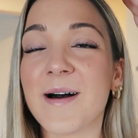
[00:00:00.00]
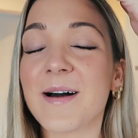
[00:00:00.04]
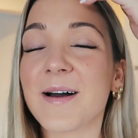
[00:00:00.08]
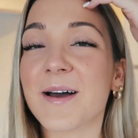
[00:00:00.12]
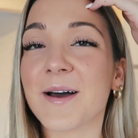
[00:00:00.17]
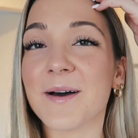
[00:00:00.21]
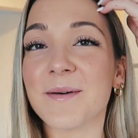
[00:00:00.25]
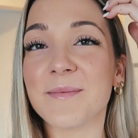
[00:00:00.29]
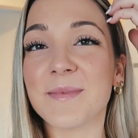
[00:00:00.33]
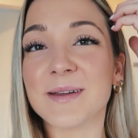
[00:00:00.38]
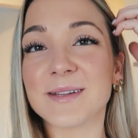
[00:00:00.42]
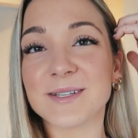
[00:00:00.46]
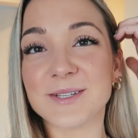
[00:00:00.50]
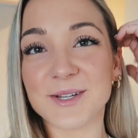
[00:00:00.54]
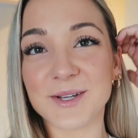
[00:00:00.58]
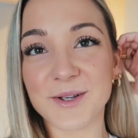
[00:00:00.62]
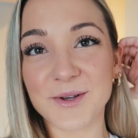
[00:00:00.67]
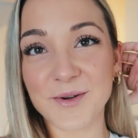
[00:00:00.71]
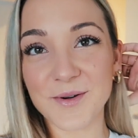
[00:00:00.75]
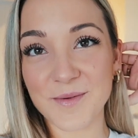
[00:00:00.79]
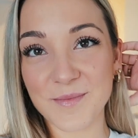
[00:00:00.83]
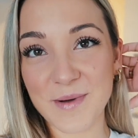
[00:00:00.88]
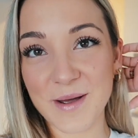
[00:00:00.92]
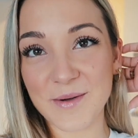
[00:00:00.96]
welcome
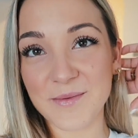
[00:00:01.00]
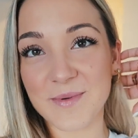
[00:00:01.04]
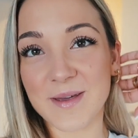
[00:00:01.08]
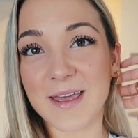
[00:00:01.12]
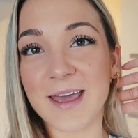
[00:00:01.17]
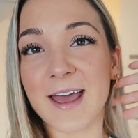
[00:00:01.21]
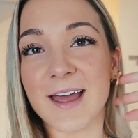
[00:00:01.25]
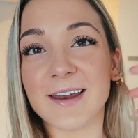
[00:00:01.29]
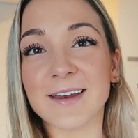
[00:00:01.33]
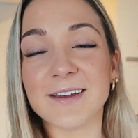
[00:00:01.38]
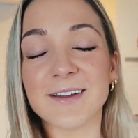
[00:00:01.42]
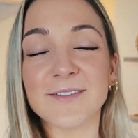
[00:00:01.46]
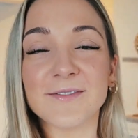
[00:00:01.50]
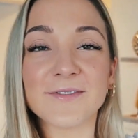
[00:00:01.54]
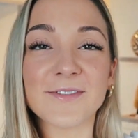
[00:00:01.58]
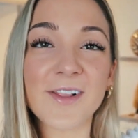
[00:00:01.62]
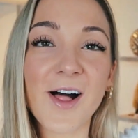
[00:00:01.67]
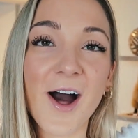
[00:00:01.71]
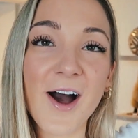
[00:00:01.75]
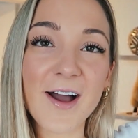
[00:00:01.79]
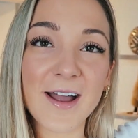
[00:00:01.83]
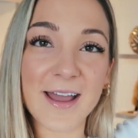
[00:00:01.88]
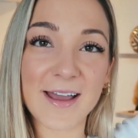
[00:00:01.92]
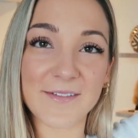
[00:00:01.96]
to my weekend
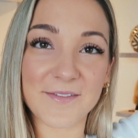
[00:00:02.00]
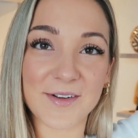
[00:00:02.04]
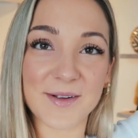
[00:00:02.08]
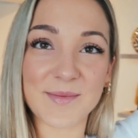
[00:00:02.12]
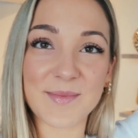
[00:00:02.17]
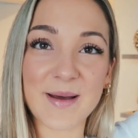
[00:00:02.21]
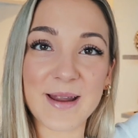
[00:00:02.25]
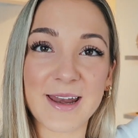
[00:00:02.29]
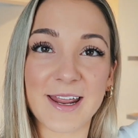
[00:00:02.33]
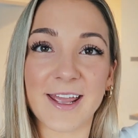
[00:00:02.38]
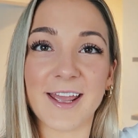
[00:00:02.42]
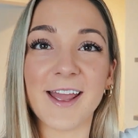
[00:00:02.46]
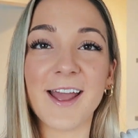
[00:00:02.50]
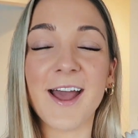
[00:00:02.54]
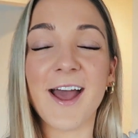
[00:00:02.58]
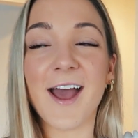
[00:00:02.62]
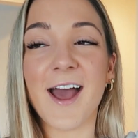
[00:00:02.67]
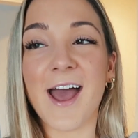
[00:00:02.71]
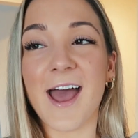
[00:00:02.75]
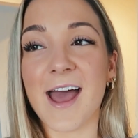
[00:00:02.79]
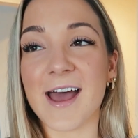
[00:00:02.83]
vlog, everybody.